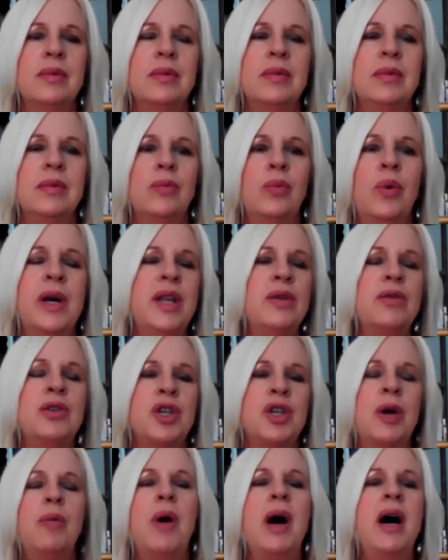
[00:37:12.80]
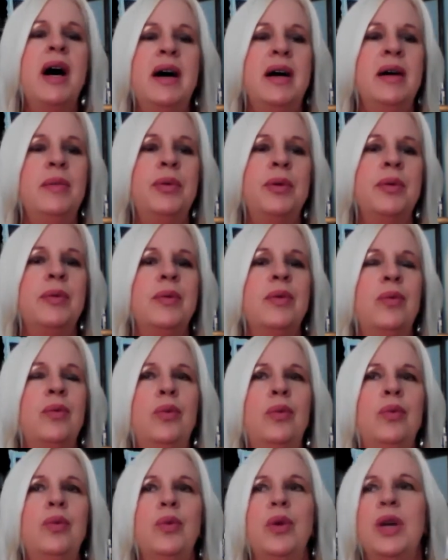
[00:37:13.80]
when you show up,
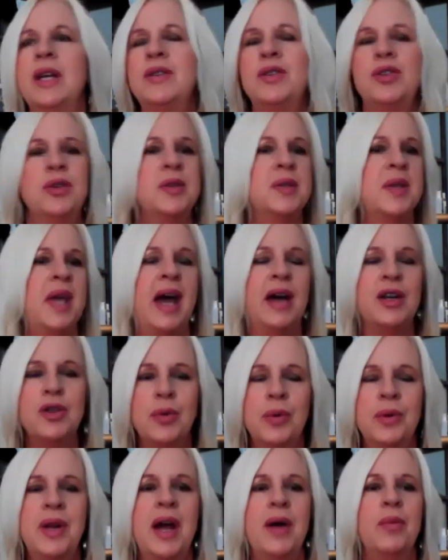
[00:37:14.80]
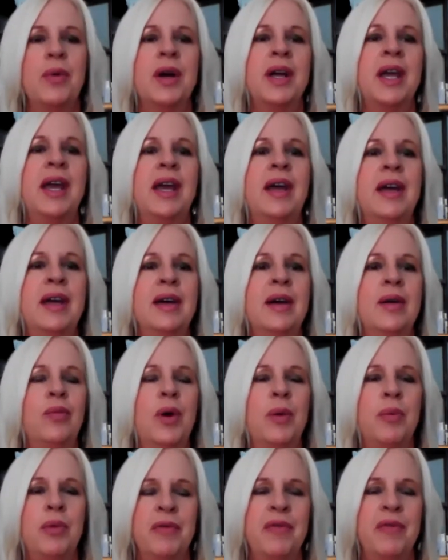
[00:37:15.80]
it's just casual networking.
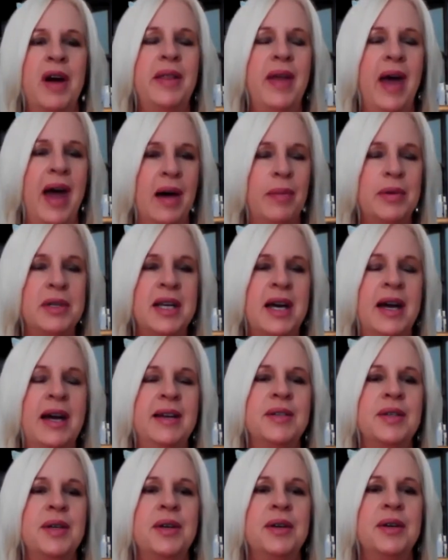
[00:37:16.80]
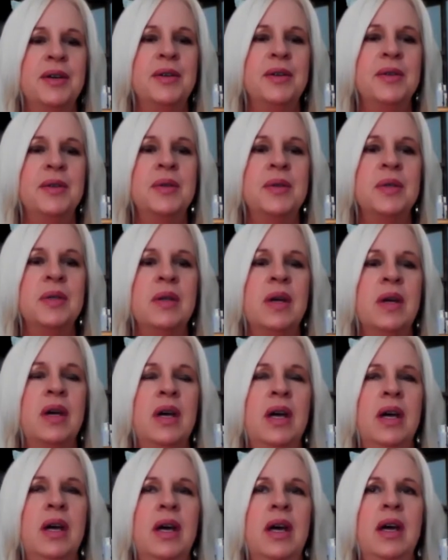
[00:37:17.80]
We provide the appetizers
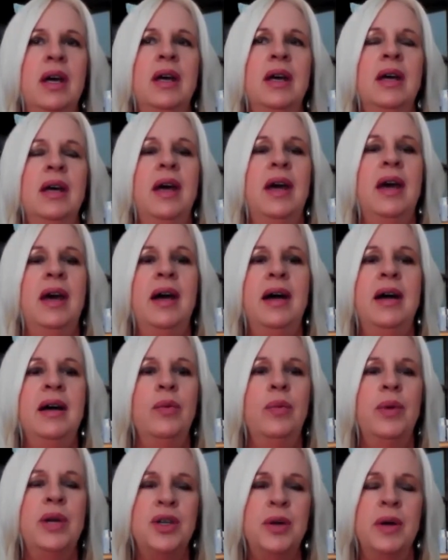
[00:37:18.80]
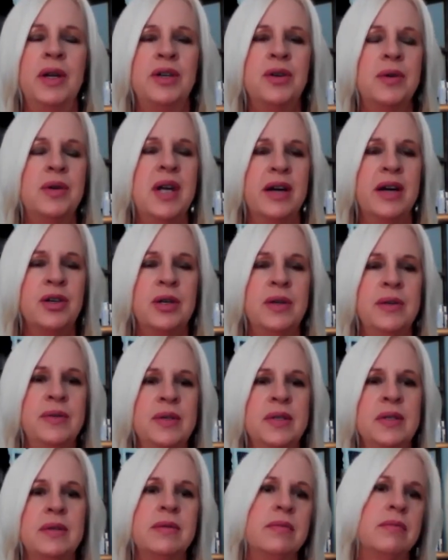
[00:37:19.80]
and we do
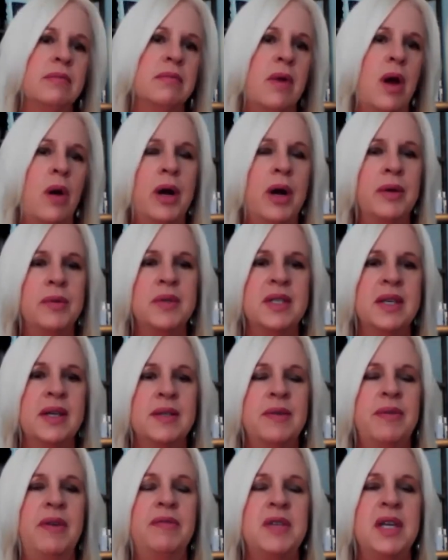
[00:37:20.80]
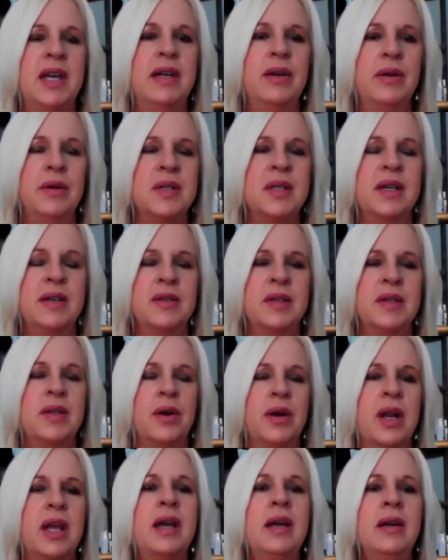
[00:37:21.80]
introductions around 6:15 or
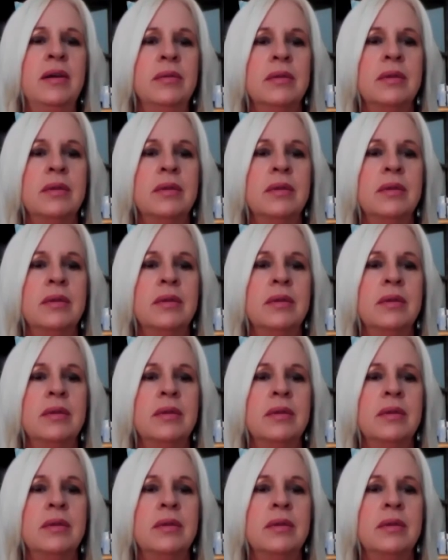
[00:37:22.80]
6:30